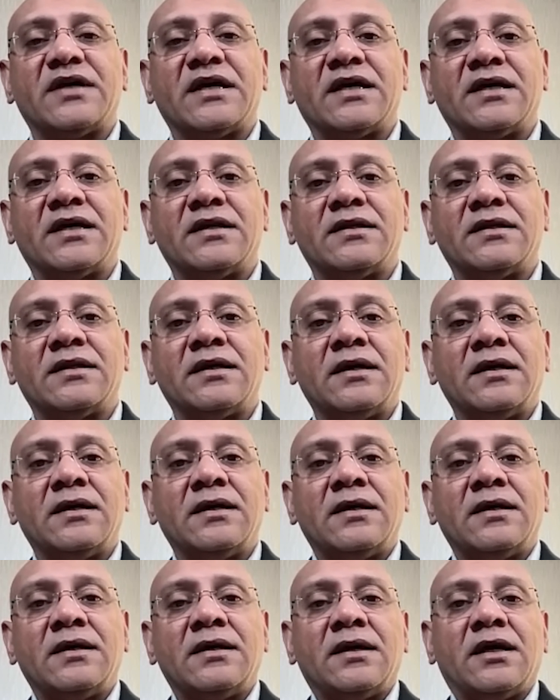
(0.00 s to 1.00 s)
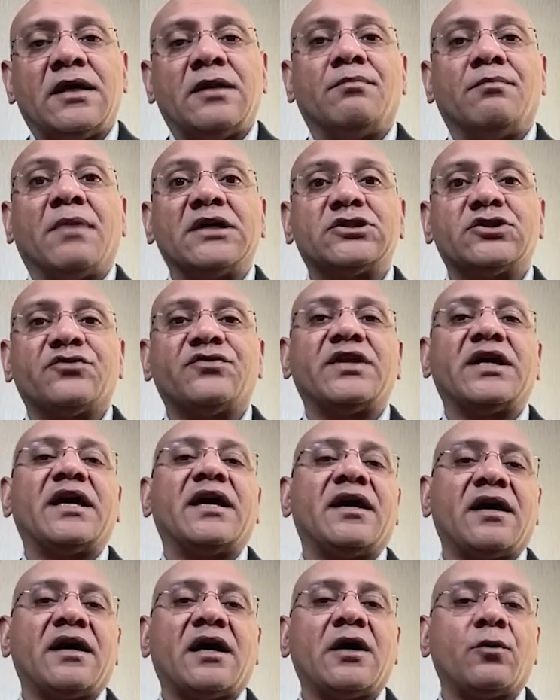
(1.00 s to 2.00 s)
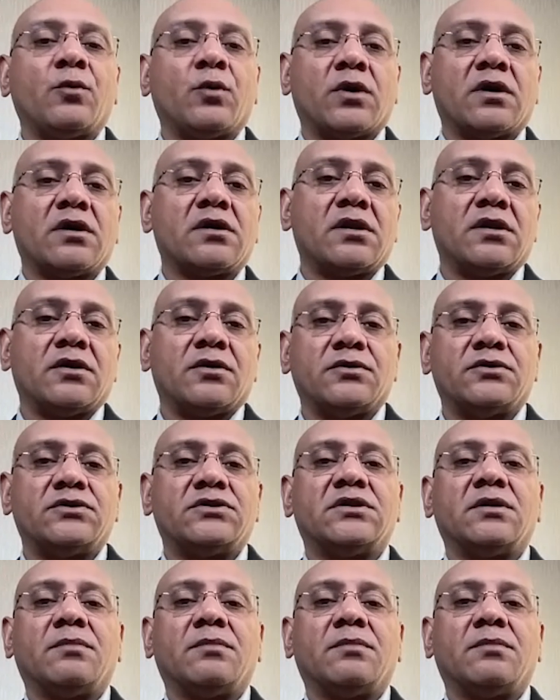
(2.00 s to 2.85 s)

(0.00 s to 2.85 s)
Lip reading: And in much of the AI workloads,